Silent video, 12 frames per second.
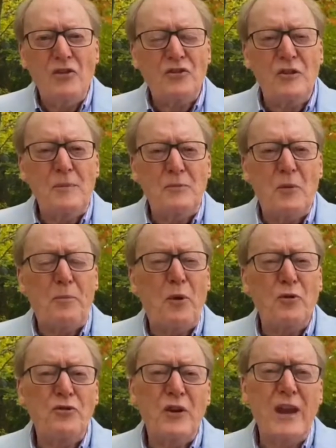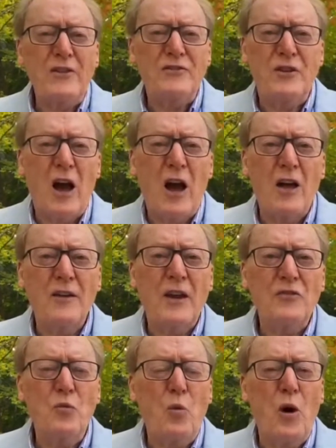Scripture portrays God
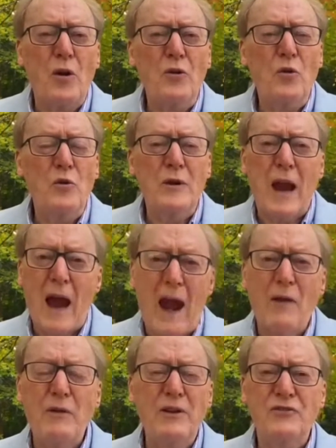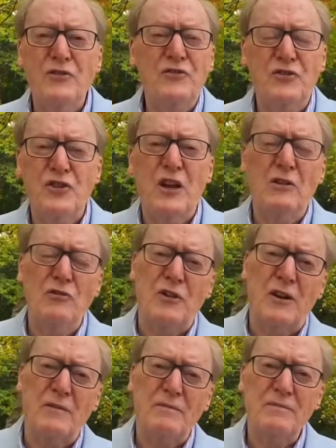as one who carries his
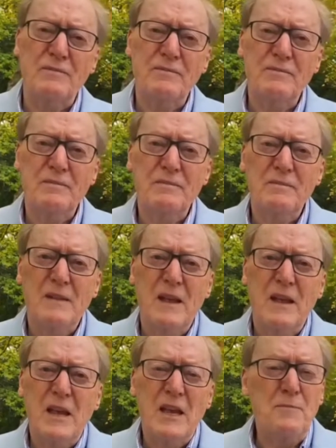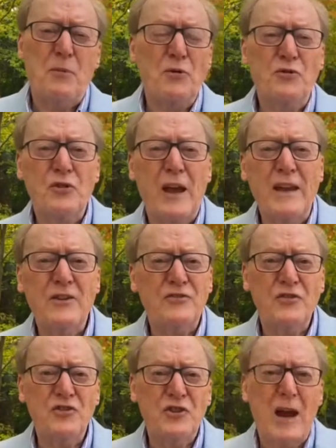children. He's portrayed
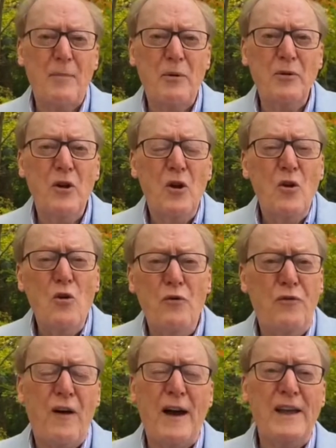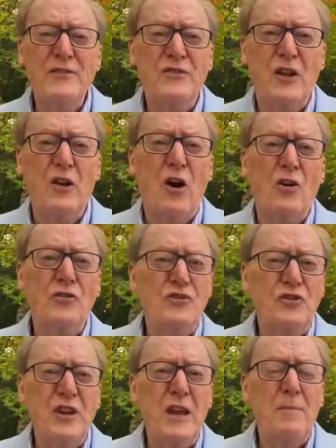as a shepherd who finds the
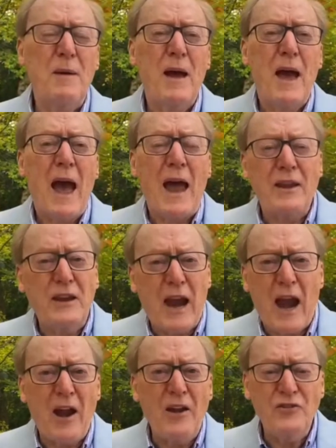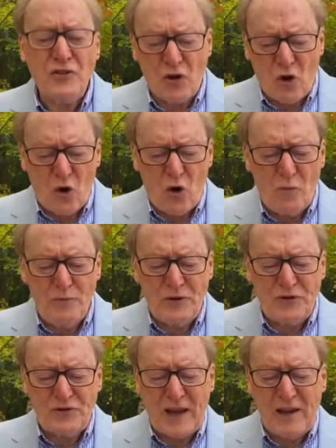lost sheep and carries it home
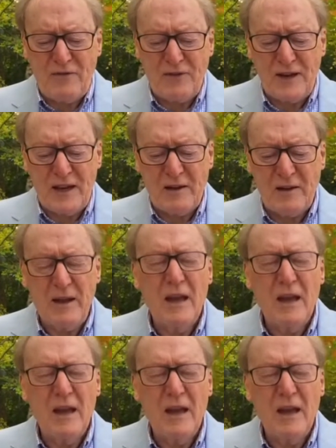to safety.